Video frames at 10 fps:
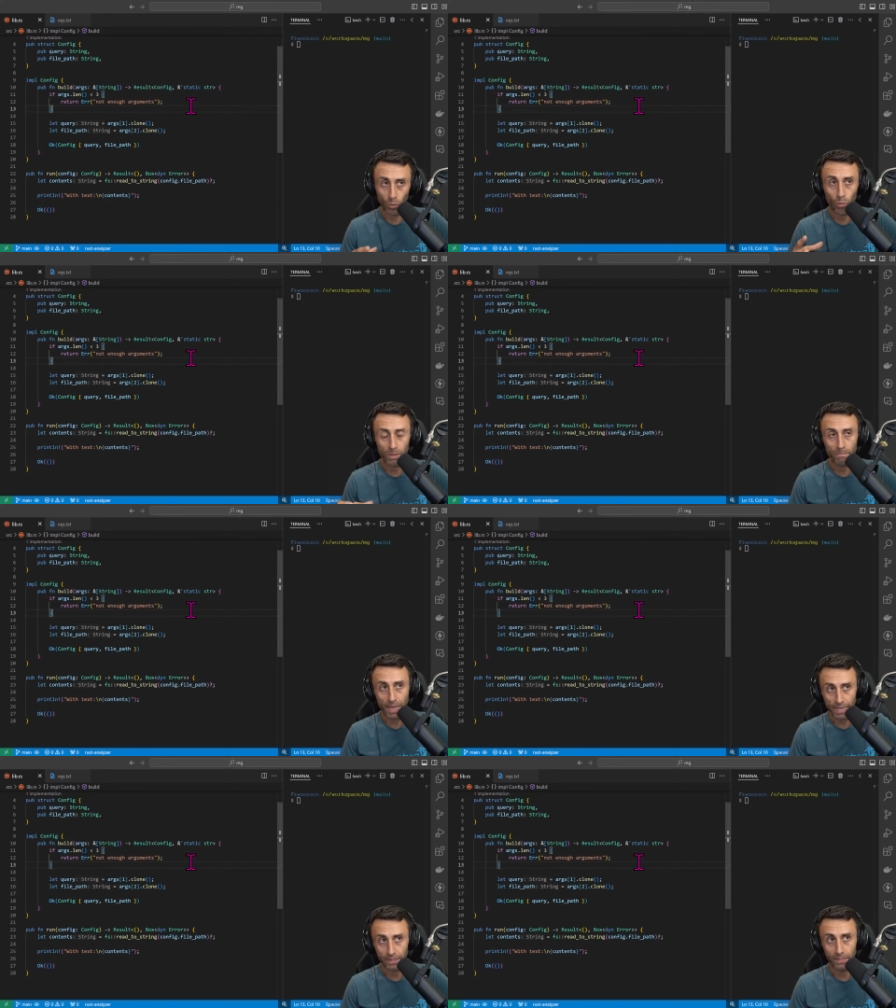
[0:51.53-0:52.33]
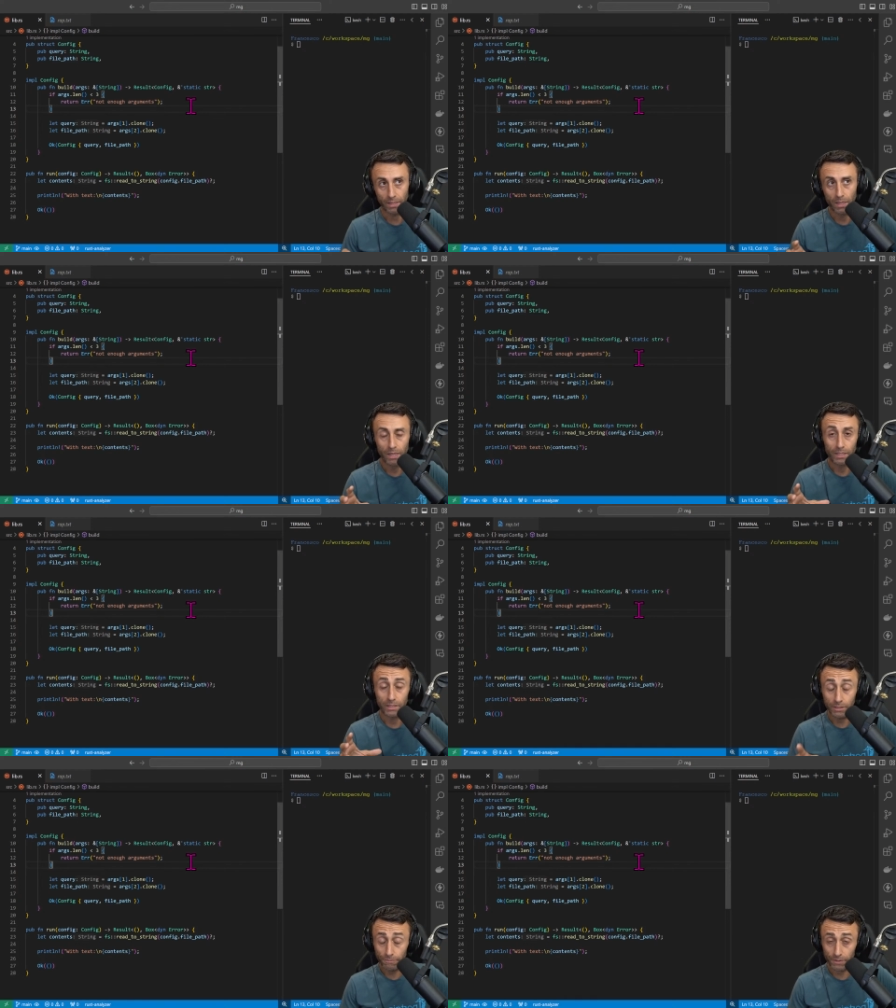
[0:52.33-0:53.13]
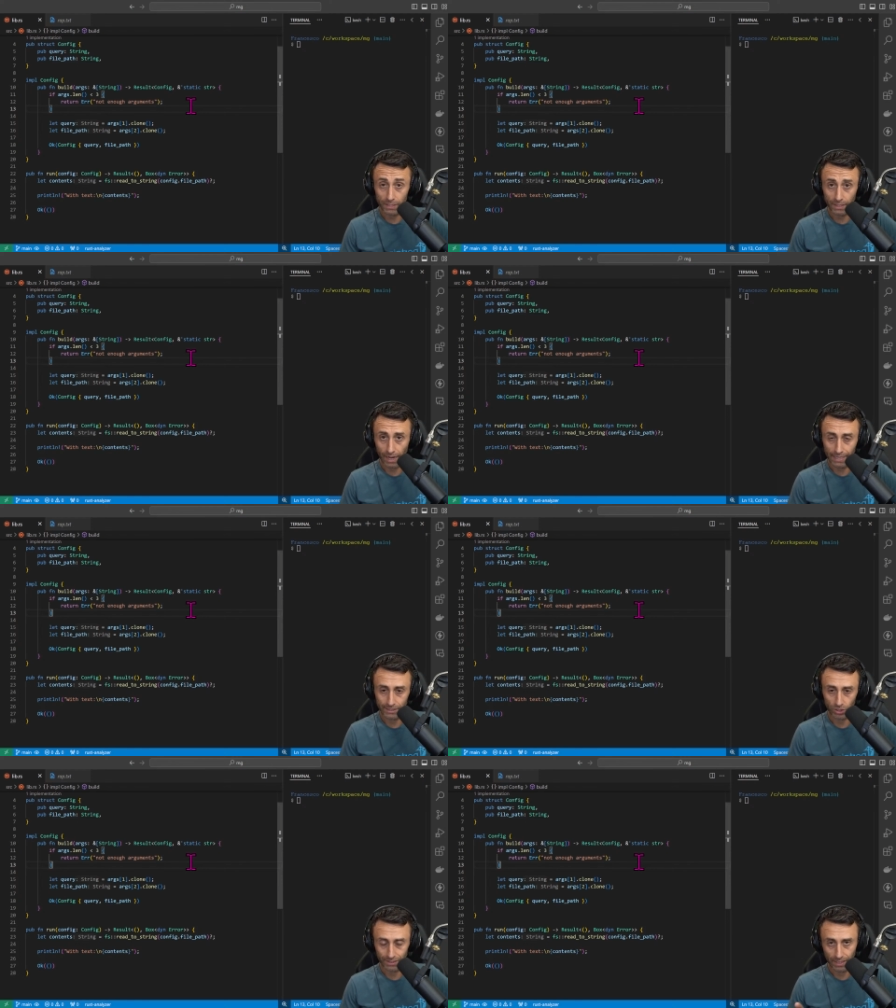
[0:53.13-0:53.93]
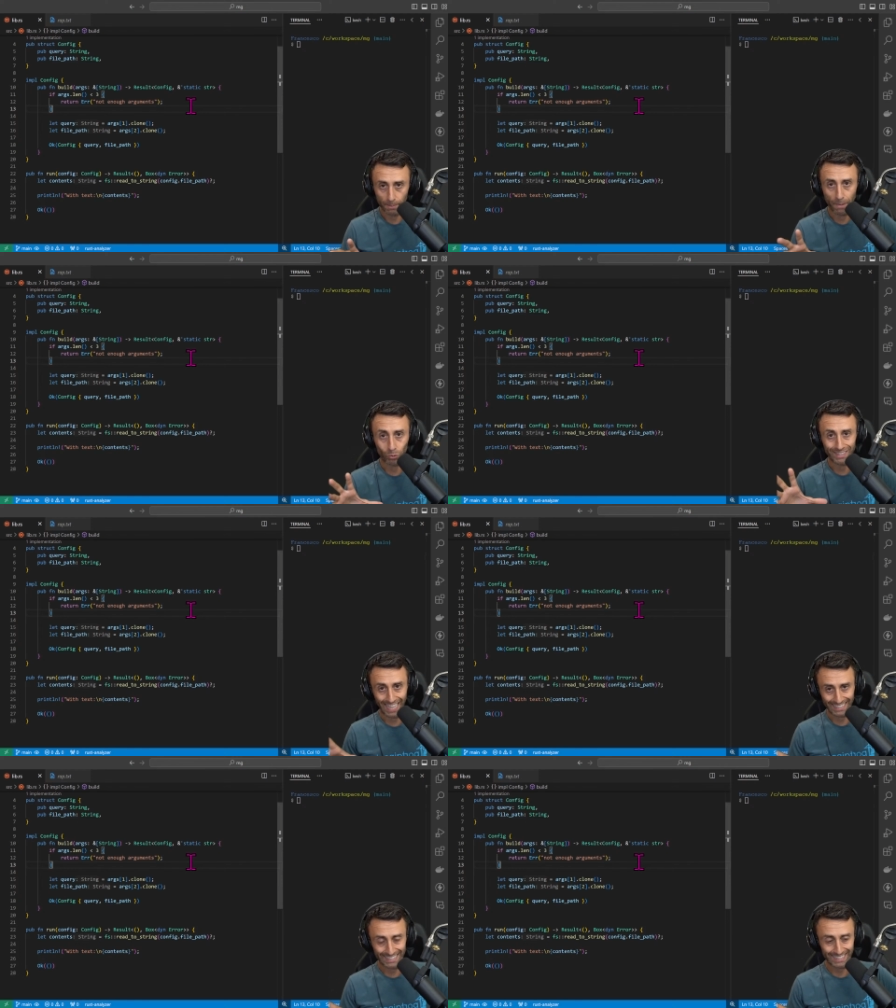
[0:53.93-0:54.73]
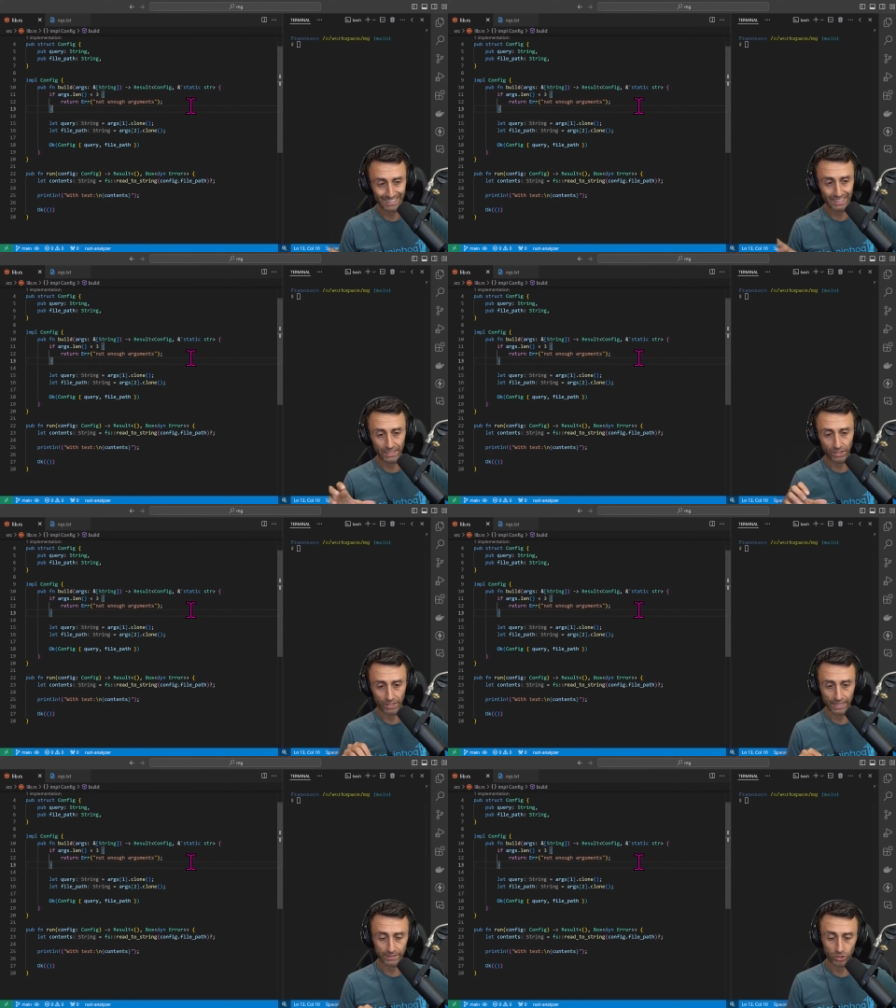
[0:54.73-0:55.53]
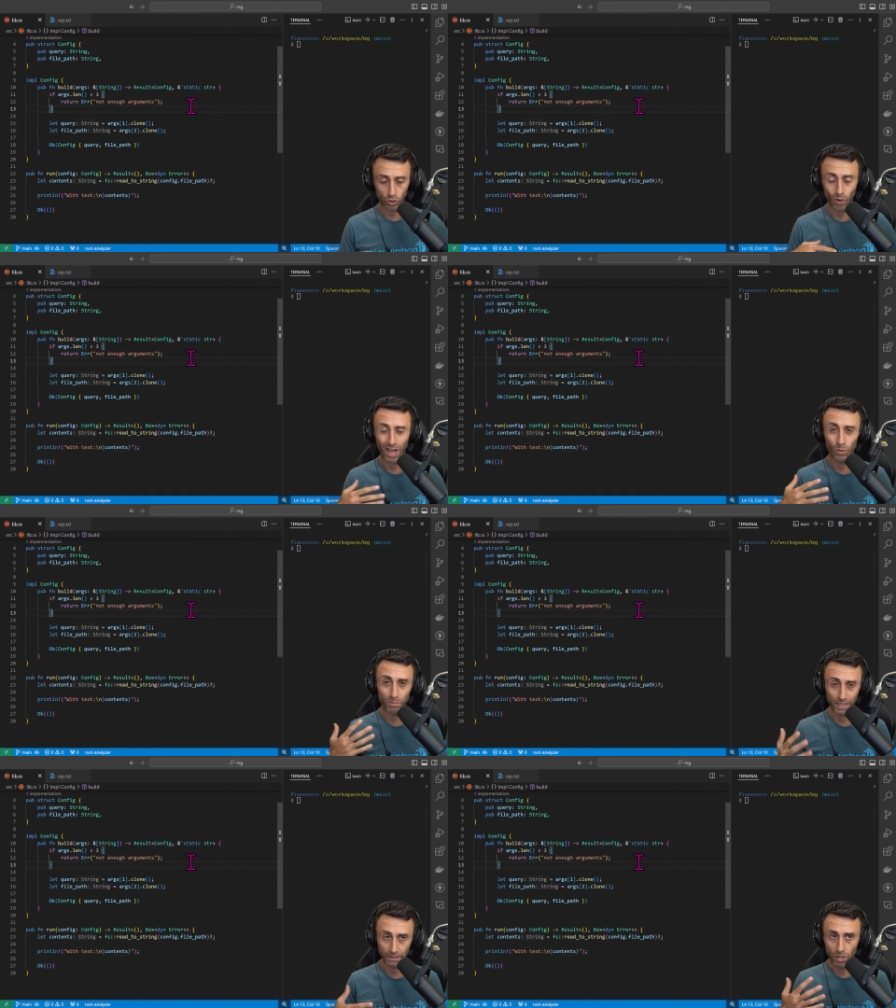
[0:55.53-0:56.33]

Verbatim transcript: We made different lessons about tests in Rust, so I'll be